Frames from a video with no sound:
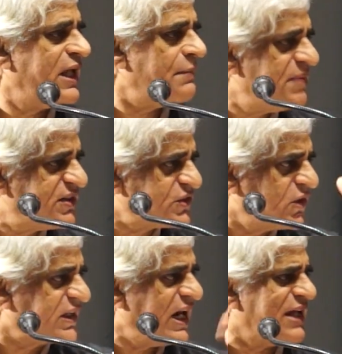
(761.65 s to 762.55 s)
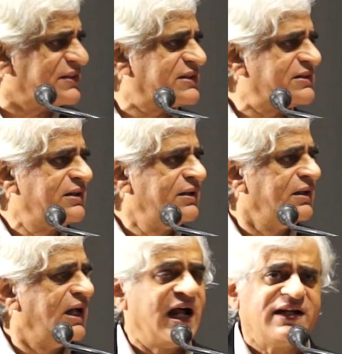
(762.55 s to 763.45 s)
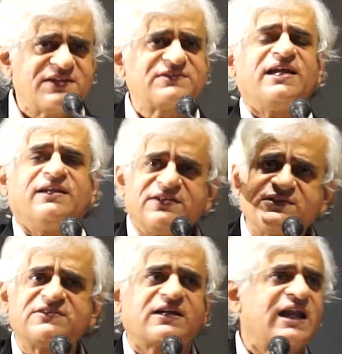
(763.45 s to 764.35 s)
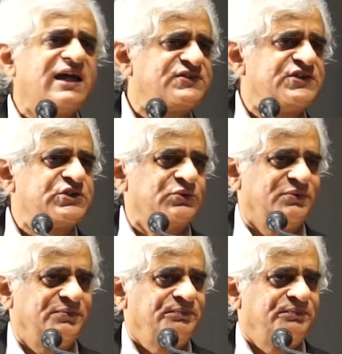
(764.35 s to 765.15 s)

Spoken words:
They are based on class. Understand, this is a class issue.